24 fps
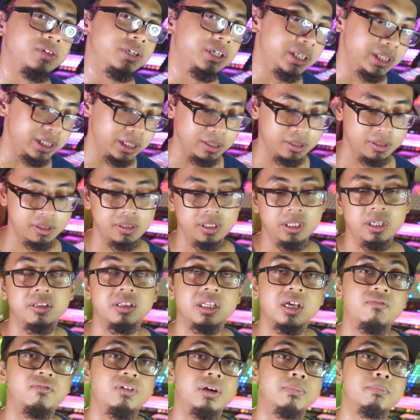this
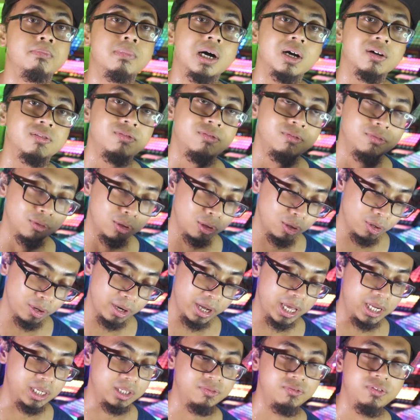A7 Mark IV
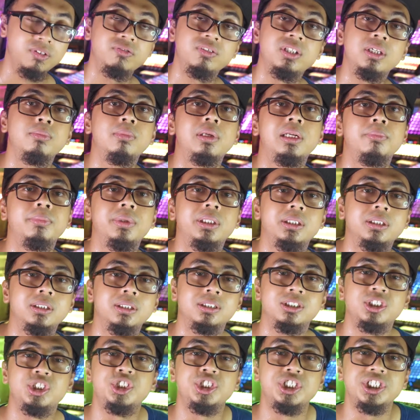and the
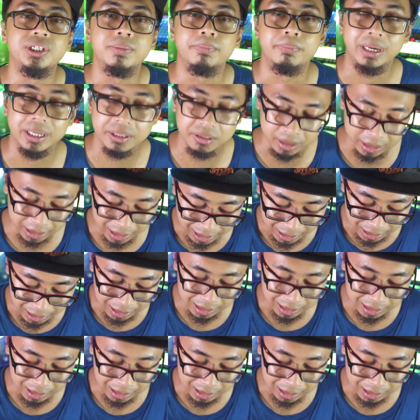50mm G Master.